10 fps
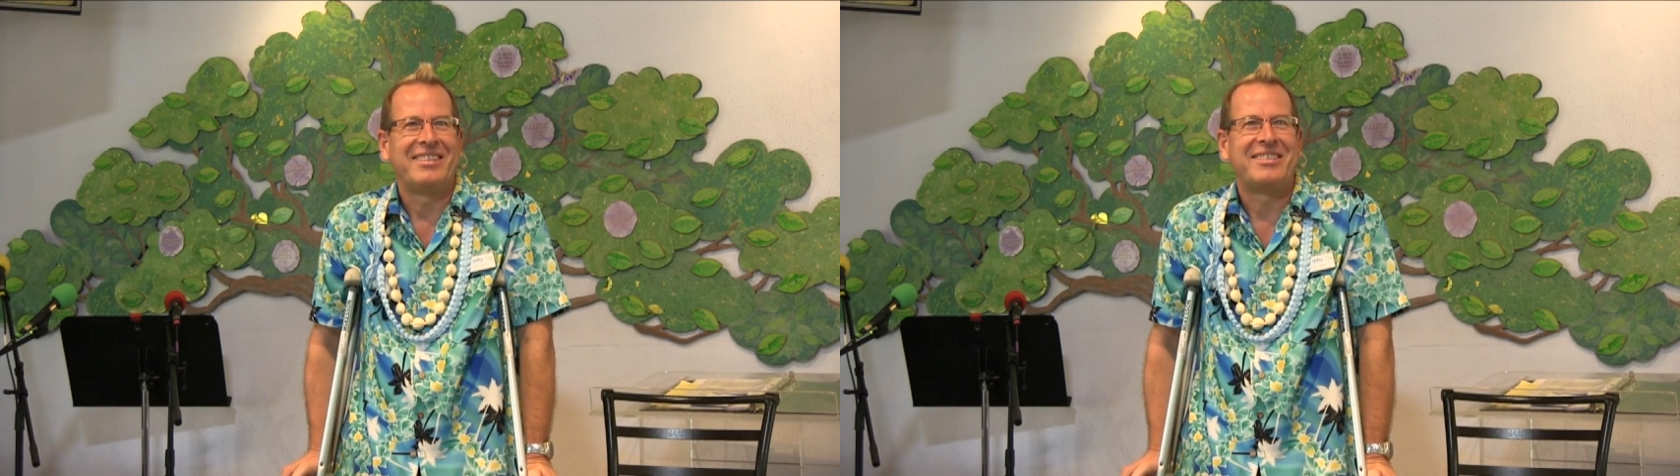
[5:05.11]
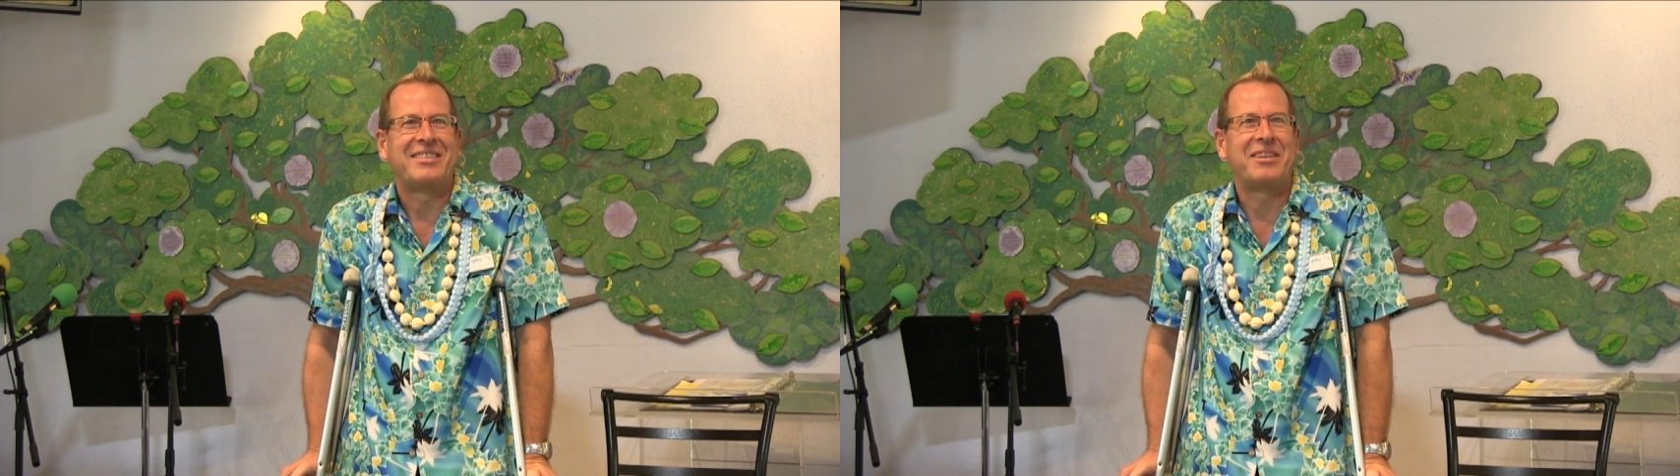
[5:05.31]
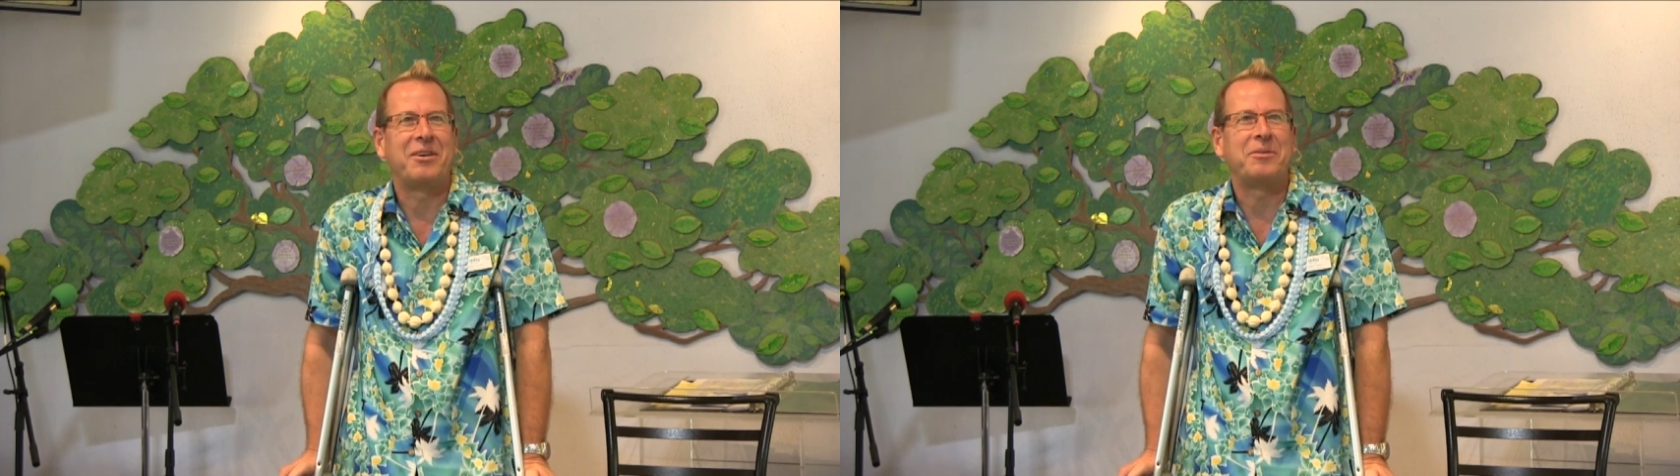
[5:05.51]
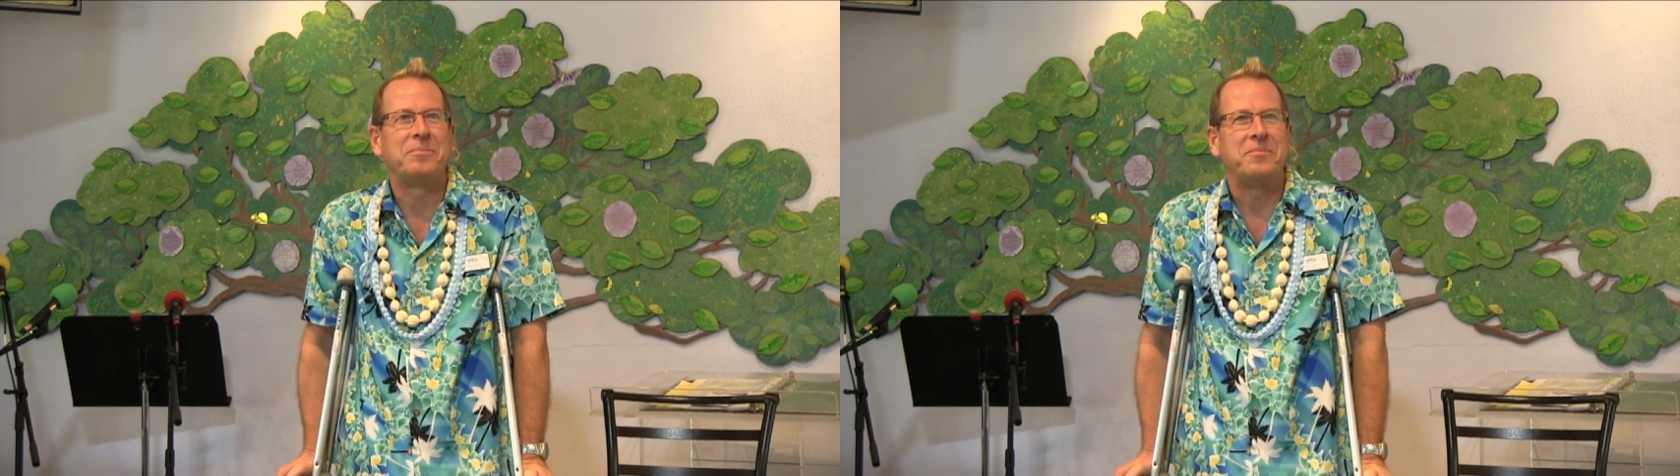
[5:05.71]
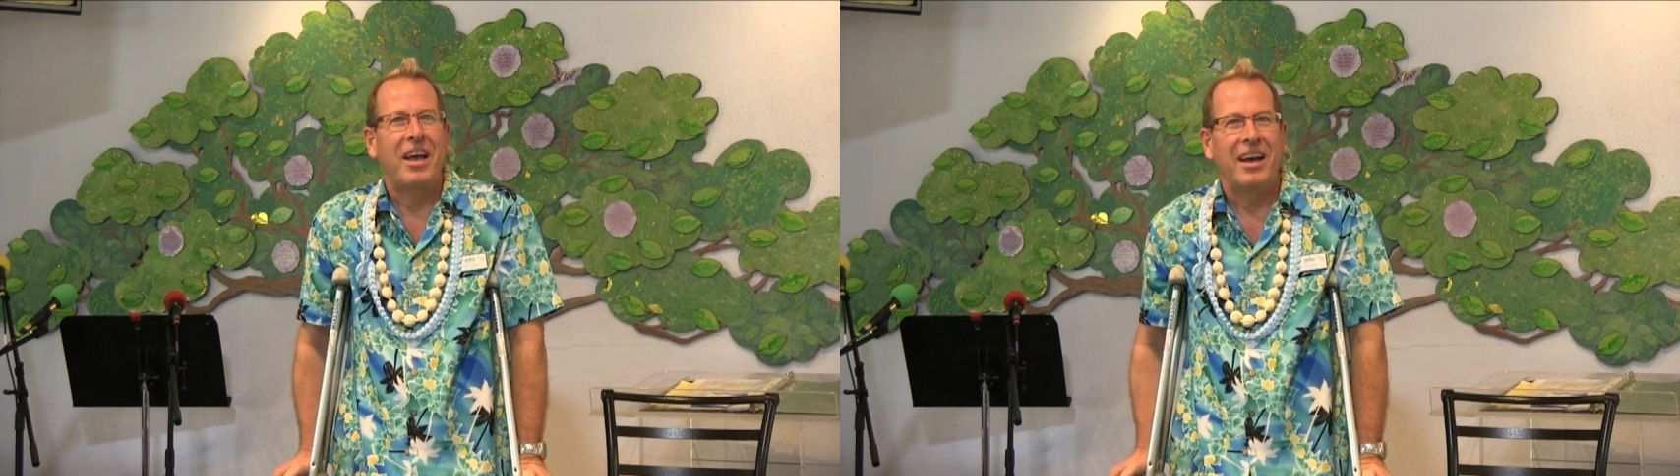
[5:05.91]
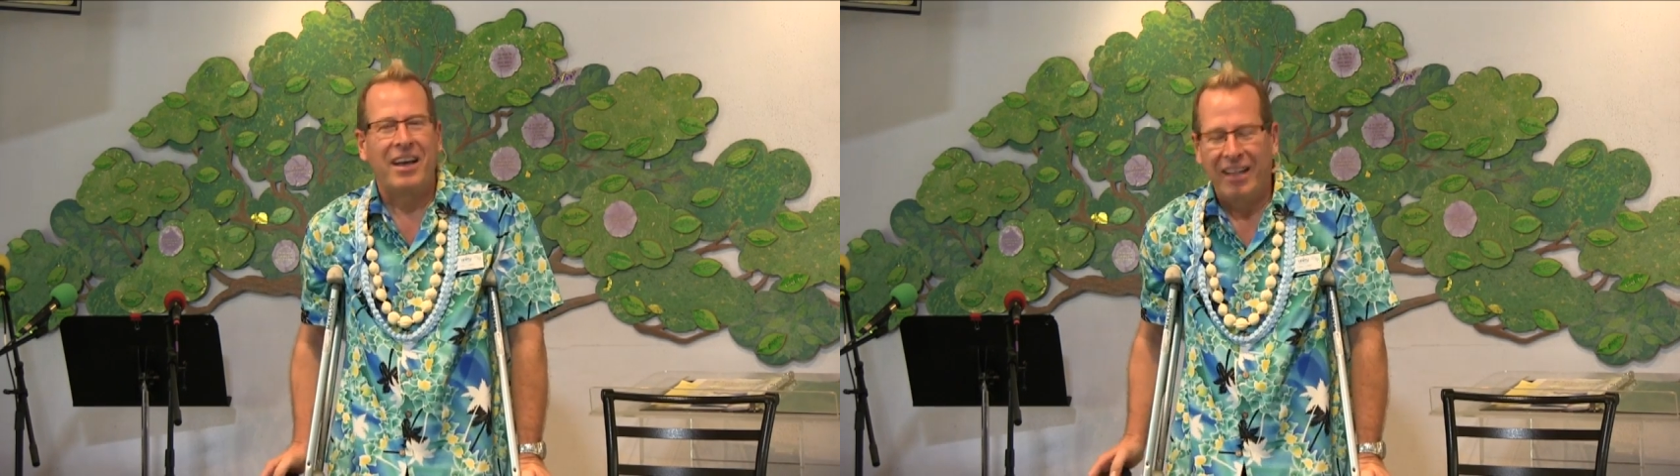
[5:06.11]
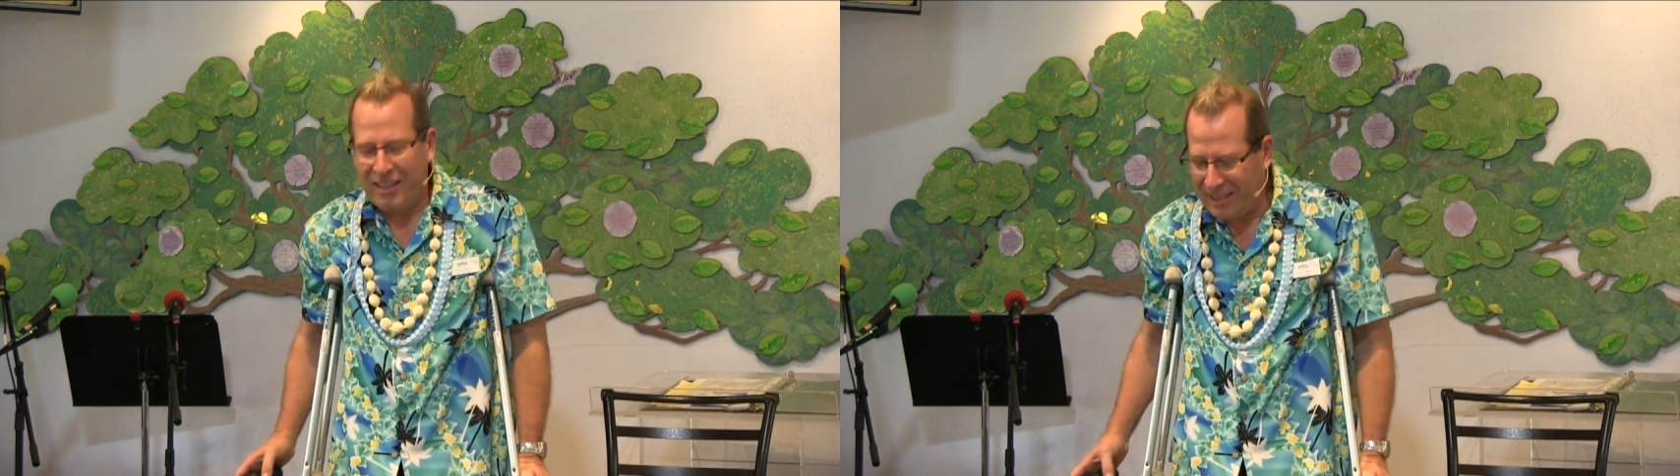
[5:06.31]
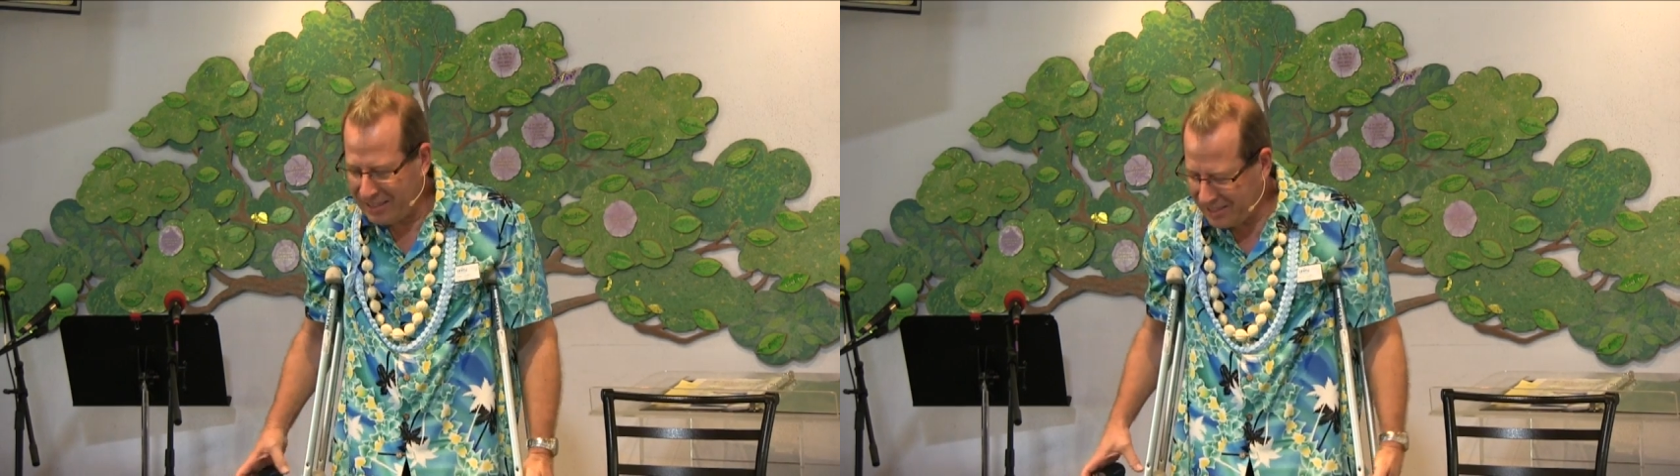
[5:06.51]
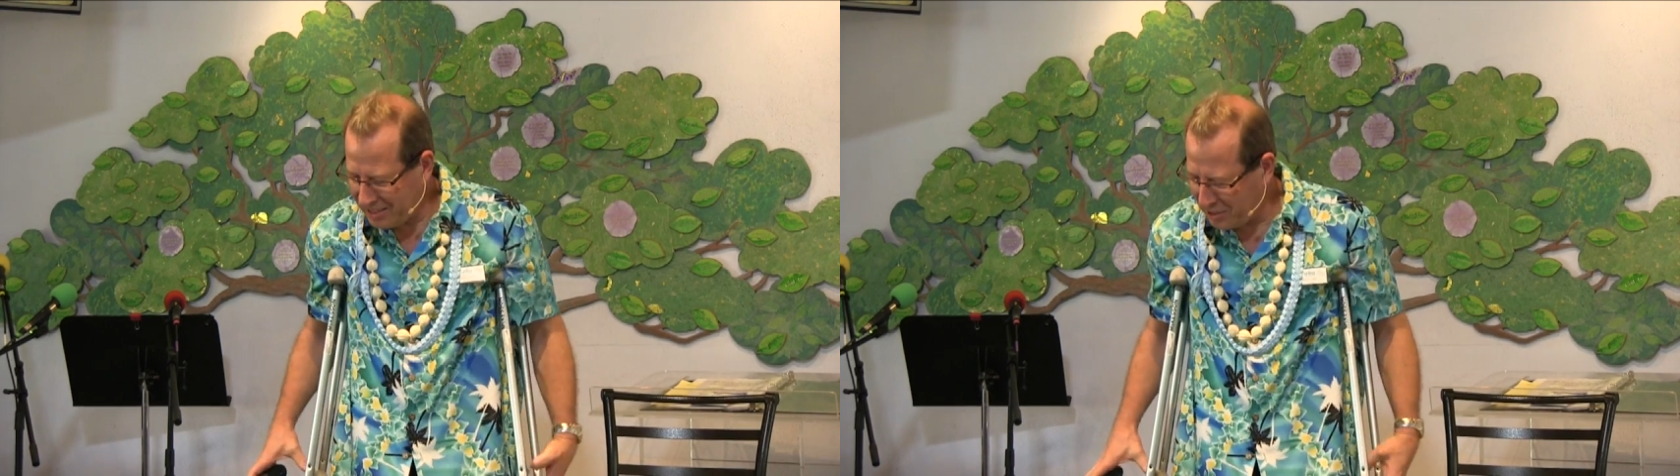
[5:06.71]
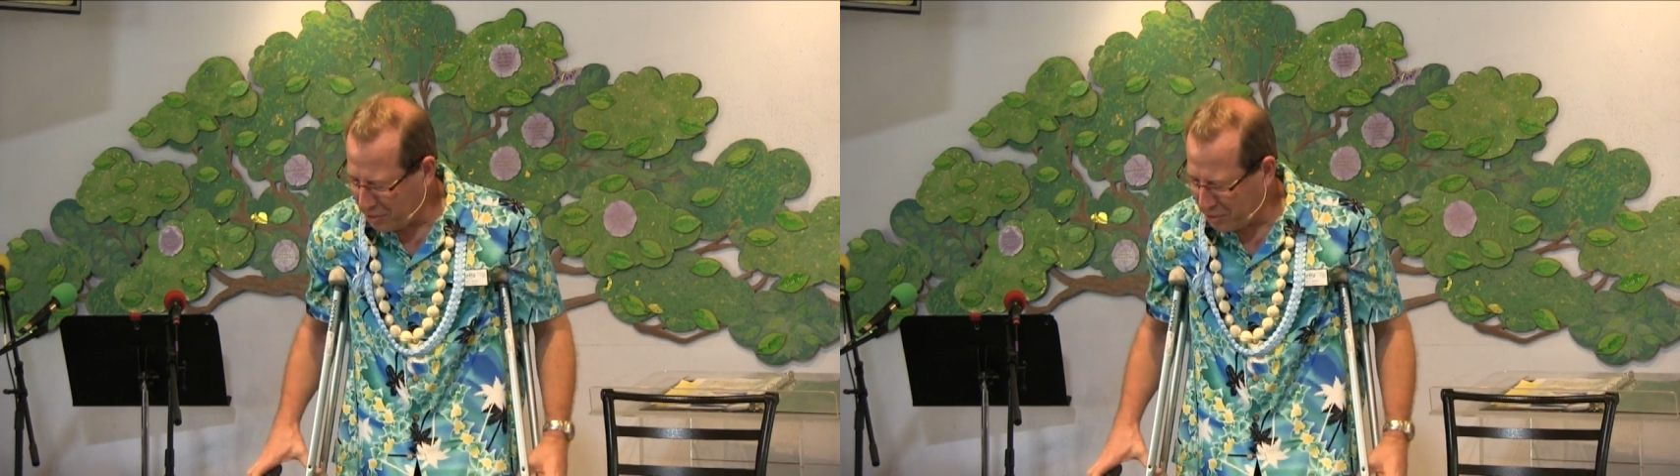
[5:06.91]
So let's